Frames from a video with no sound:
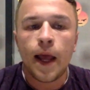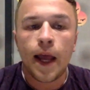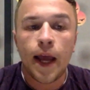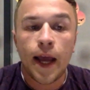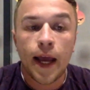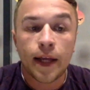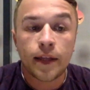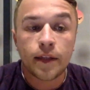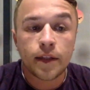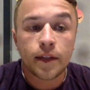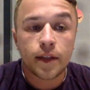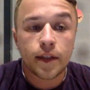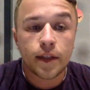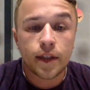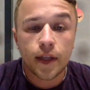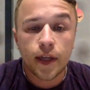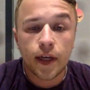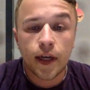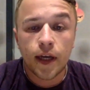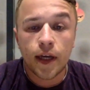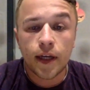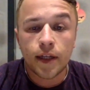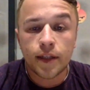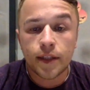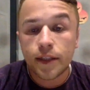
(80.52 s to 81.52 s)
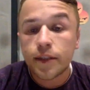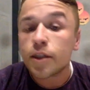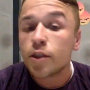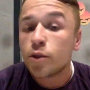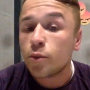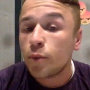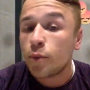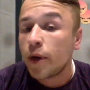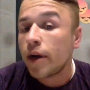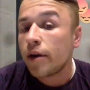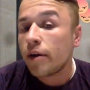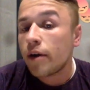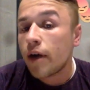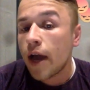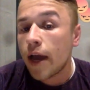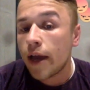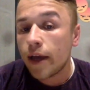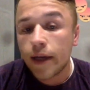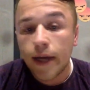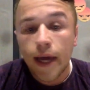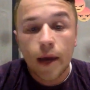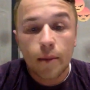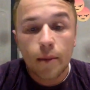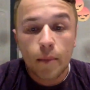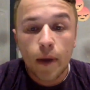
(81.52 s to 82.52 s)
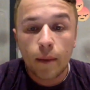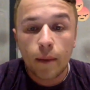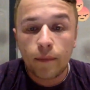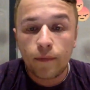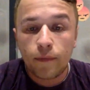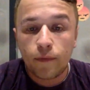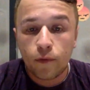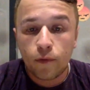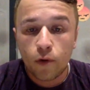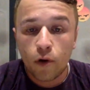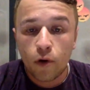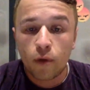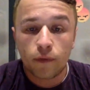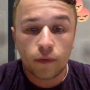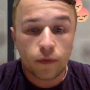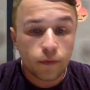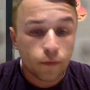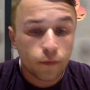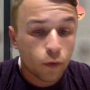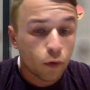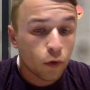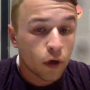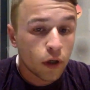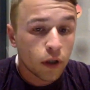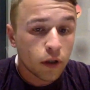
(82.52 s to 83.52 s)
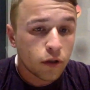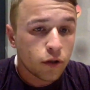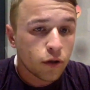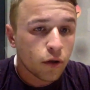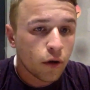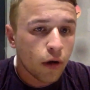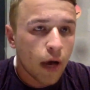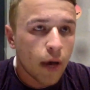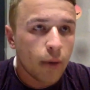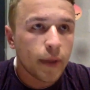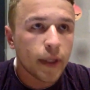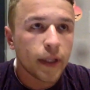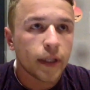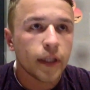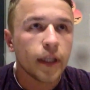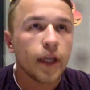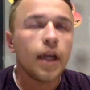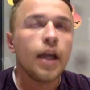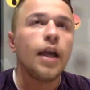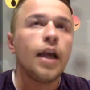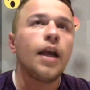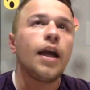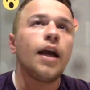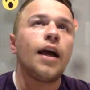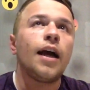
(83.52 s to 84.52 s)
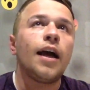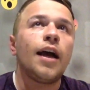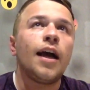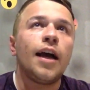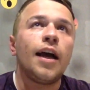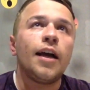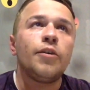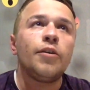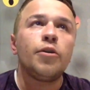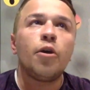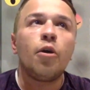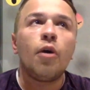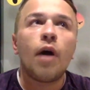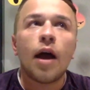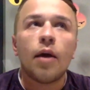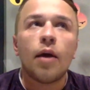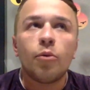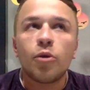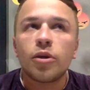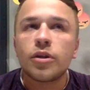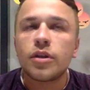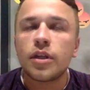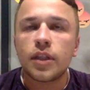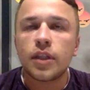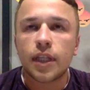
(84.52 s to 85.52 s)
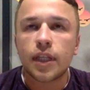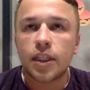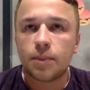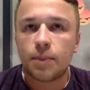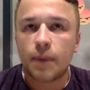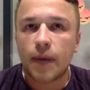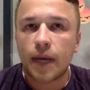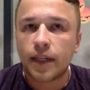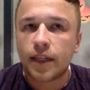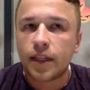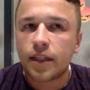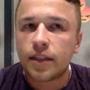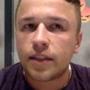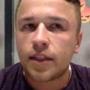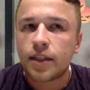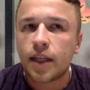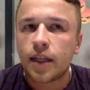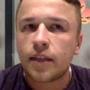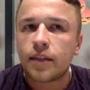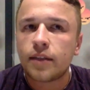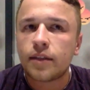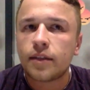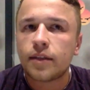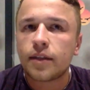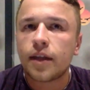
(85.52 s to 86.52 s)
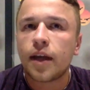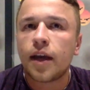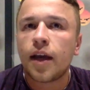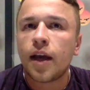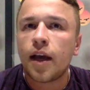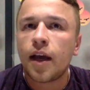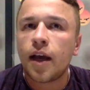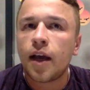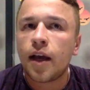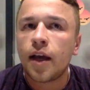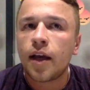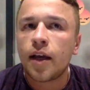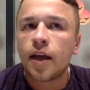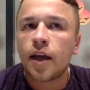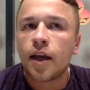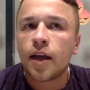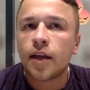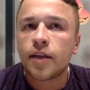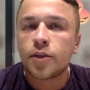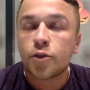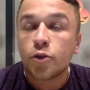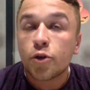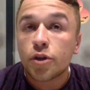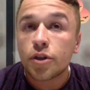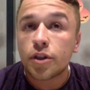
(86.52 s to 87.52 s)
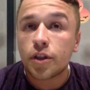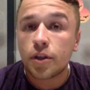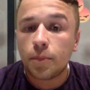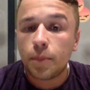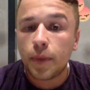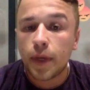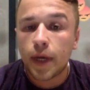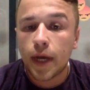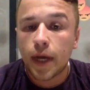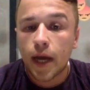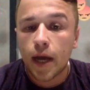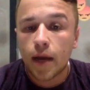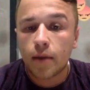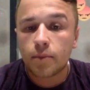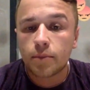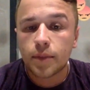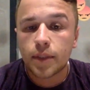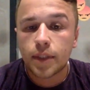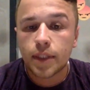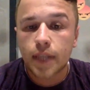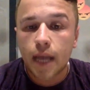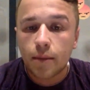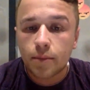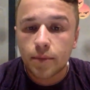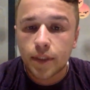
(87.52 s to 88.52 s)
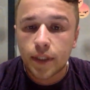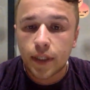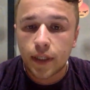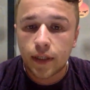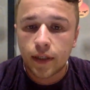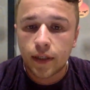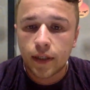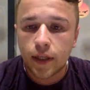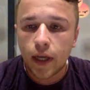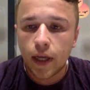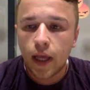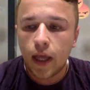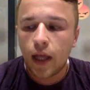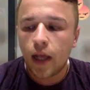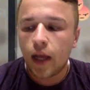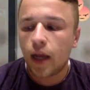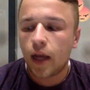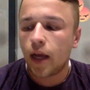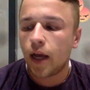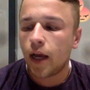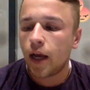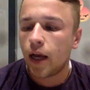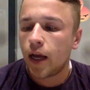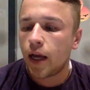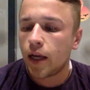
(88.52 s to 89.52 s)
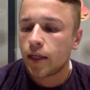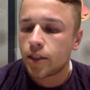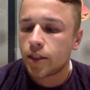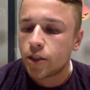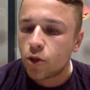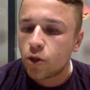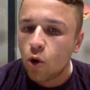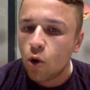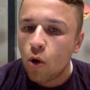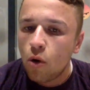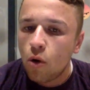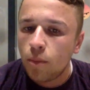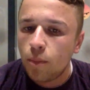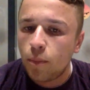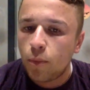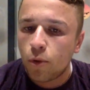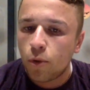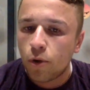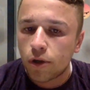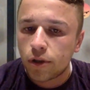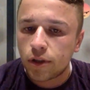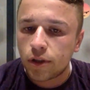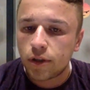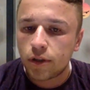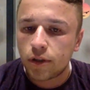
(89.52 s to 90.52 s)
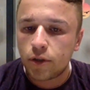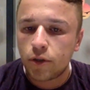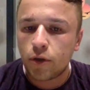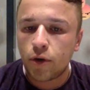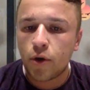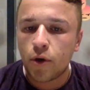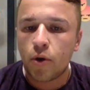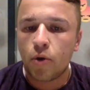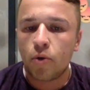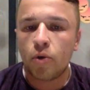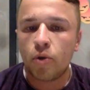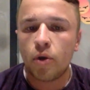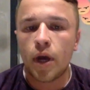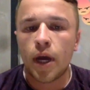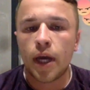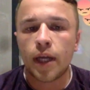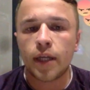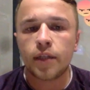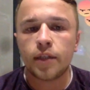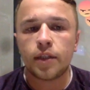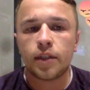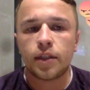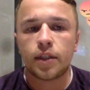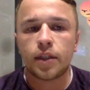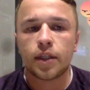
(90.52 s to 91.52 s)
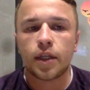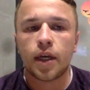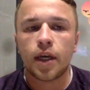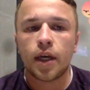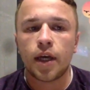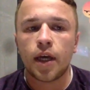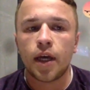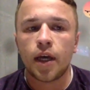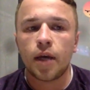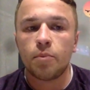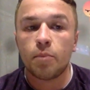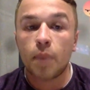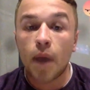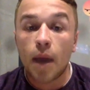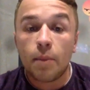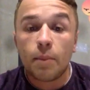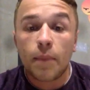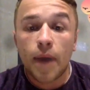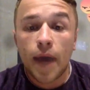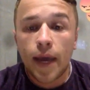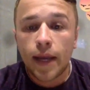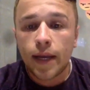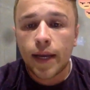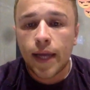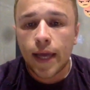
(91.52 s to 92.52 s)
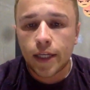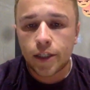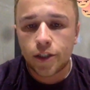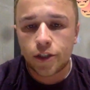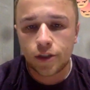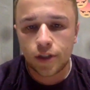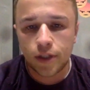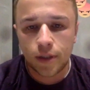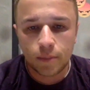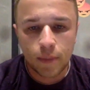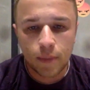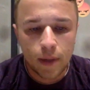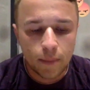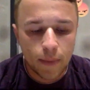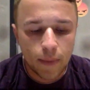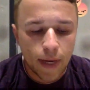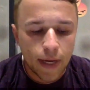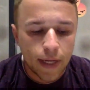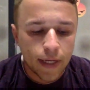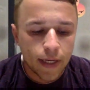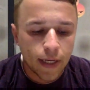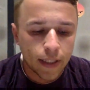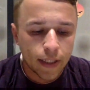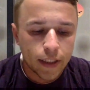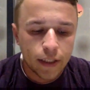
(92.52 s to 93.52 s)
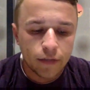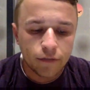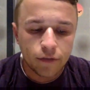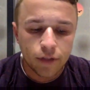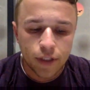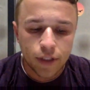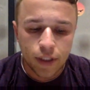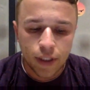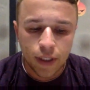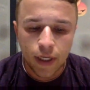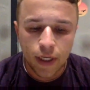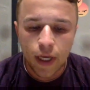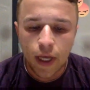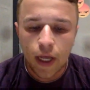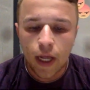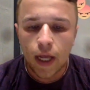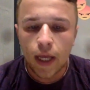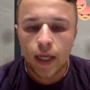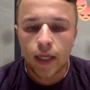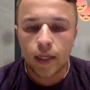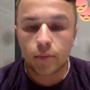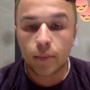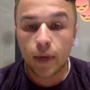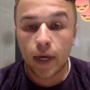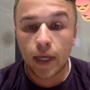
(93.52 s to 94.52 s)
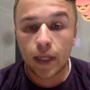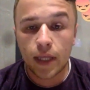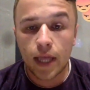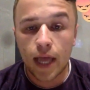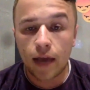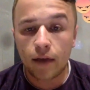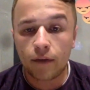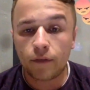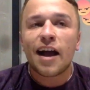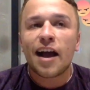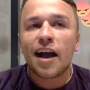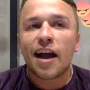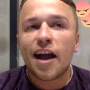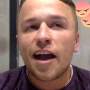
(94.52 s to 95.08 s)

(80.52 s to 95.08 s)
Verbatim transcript: And uh, this is where I came up for, for. So, I mean, uh, you know, I wasn't expected that uh, sourcing becomes something uh, so important, you know, and uh, my main, actually, my main activity mm. in my life.